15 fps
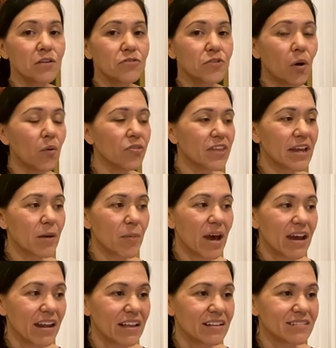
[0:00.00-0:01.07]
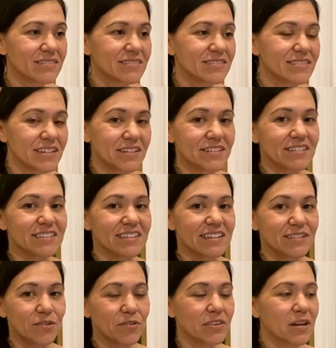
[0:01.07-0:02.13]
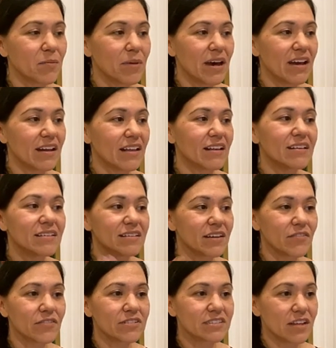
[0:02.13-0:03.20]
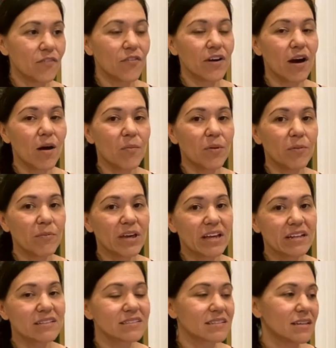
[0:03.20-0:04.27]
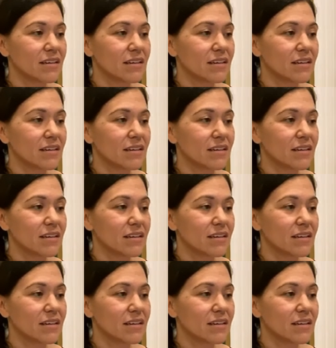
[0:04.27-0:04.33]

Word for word: don't think about it Seriously, don't think about it. Give yourself a compliment.